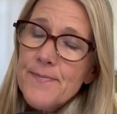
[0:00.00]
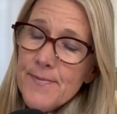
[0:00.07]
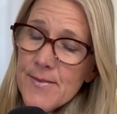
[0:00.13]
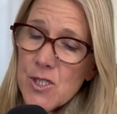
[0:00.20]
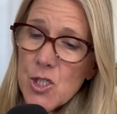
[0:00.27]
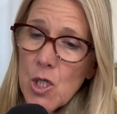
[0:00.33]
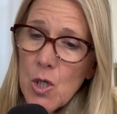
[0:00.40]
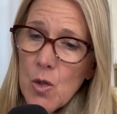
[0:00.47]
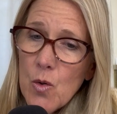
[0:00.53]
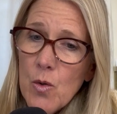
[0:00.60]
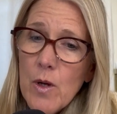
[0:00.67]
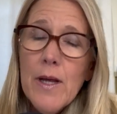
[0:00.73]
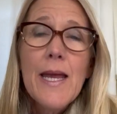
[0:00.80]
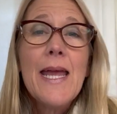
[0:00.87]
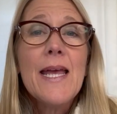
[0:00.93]
So
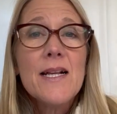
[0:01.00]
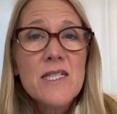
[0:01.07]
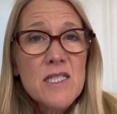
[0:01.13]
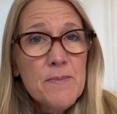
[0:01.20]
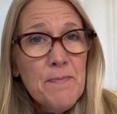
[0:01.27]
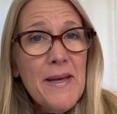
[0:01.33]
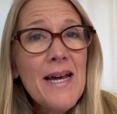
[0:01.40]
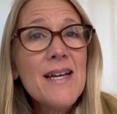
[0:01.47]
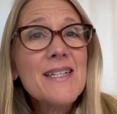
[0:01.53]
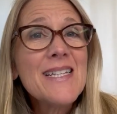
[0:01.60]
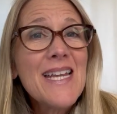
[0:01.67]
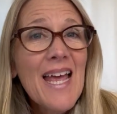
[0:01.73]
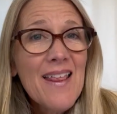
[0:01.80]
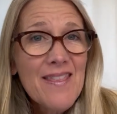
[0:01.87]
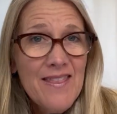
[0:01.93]

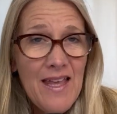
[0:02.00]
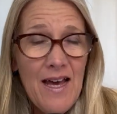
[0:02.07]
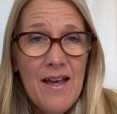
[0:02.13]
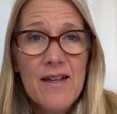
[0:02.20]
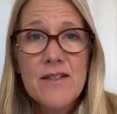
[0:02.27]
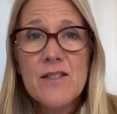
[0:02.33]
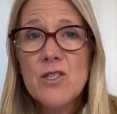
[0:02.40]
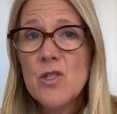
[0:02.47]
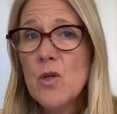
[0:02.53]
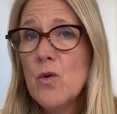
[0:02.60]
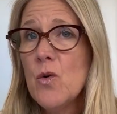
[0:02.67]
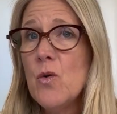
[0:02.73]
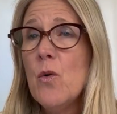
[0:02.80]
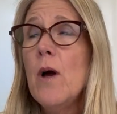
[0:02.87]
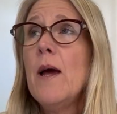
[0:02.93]
expect that.
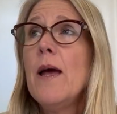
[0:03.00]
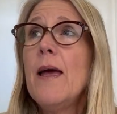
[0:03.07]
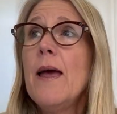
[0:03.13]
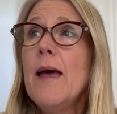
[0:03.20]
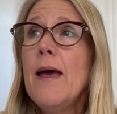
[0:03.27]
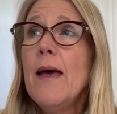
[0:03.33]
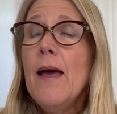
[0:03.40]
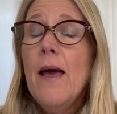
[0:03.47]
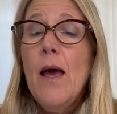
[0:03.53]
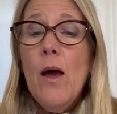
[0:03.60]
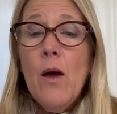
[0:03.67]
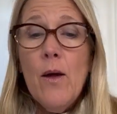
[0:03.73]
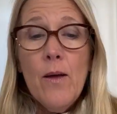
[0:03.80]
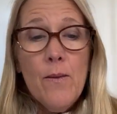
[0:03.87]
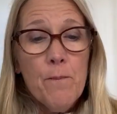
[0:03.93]
So
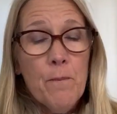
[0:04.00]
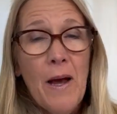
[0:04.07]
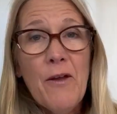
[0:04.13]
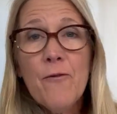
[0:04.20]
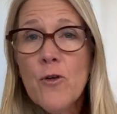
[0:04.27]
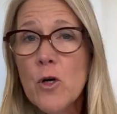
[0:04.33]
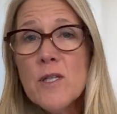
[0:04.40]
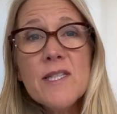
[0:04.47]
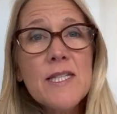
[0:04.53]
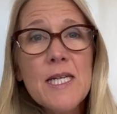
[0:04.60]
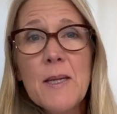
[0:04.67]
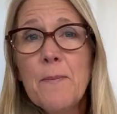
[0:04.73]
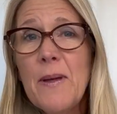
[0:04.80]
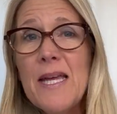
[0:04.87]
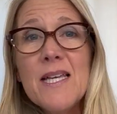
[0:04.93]
my first
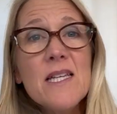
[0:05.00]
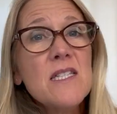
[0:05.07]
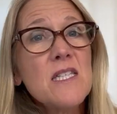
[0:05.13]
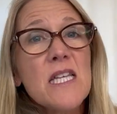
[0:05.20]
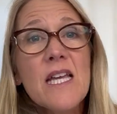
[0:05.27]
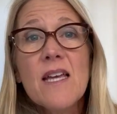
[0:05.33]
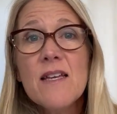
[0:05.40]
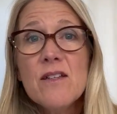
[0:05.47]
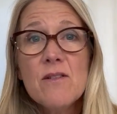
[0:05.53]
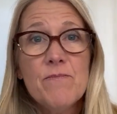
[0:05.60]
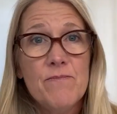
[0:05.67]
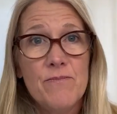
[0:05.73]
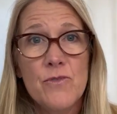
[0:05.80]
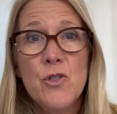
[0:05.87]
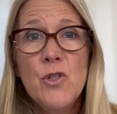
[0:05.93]
tip is
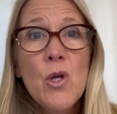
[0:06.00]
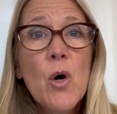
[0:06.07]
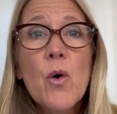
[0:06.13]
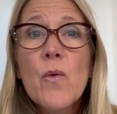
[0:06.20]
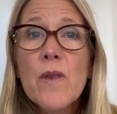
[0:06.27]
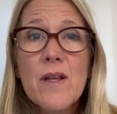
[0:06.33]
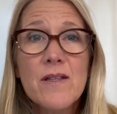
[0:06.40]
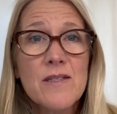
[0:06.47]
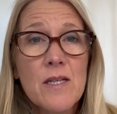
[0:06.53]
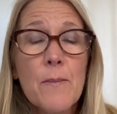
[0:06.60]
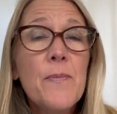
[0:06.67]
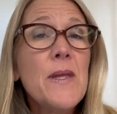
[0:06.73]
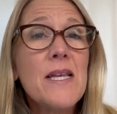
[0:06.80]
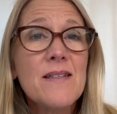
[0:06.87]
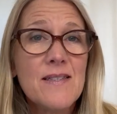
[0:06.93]
know that
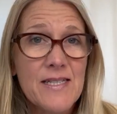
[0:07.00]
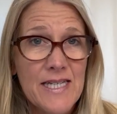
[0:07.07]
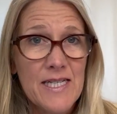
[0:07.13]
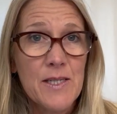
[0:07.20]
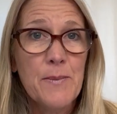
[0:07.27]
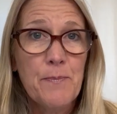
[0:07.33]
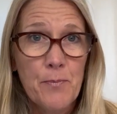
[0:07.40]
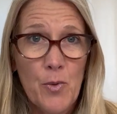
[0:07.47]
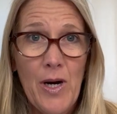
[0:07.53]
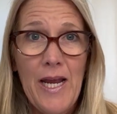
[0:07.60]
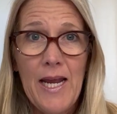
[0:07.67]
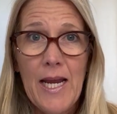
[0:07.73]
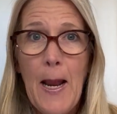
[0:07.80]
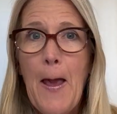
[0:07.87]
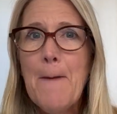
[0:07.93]
something's going to
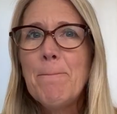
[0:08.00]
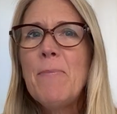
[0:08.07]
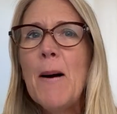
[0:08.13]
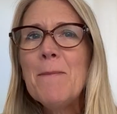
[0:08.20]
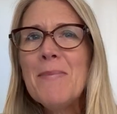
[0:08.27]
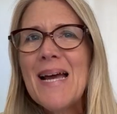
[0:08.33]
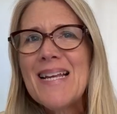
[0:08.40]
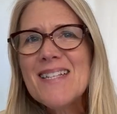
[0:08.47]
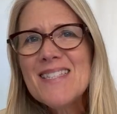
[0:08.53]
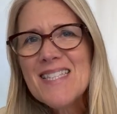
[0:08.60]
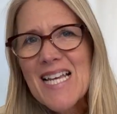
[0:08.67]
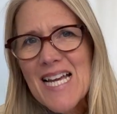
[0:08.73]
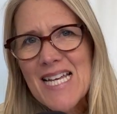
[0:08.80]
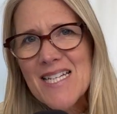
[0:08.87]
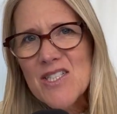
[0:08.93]
break. But my
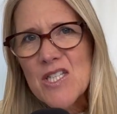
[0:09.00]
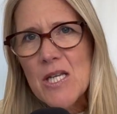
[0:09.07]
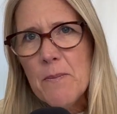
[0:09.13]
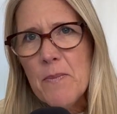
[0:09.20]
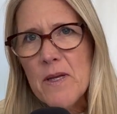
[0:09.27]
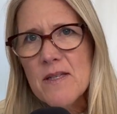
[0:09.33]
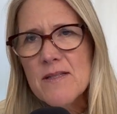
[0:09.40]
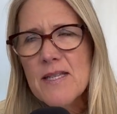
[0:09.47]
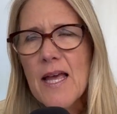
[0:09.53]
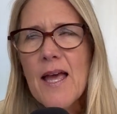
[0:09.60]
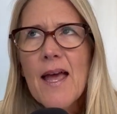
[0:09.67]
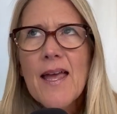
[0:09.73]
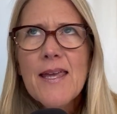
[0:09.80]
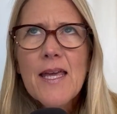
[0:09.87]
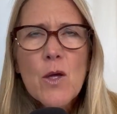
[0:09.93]
second tip is
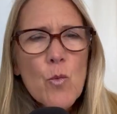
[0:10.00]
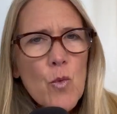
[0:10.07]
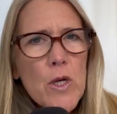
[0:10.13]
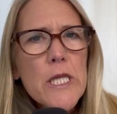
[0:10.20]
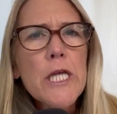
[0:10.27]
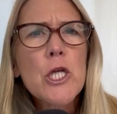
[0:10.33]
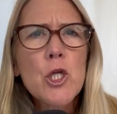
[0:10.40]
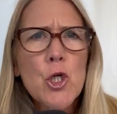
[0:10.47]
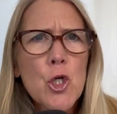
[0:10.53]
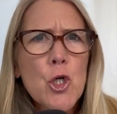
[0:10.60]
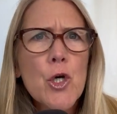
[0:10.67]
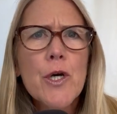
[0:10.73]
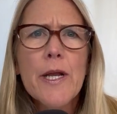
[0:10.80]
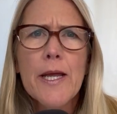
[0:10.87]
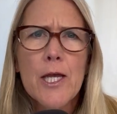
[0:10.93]
get really
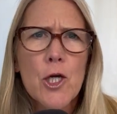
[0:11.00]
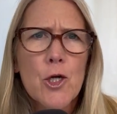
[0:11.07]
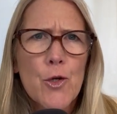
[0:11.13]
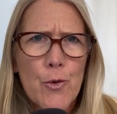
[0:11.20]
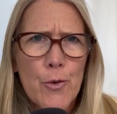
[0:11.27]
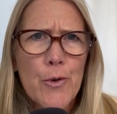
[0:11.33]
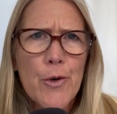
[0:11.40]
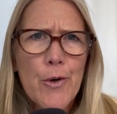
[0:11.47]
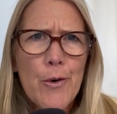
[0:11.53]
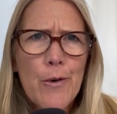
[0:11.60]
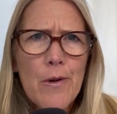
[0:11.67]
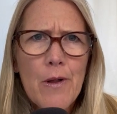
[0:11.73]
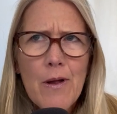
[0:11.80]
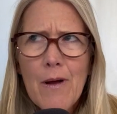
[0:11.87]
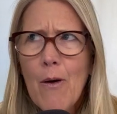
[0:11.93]
good at
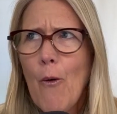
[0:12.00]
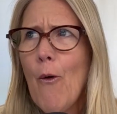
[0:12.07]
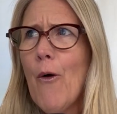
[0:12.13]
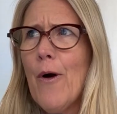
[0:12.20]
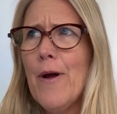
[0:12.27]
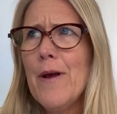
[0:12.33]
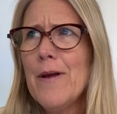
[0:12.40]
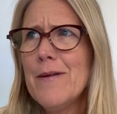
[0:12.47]
Google or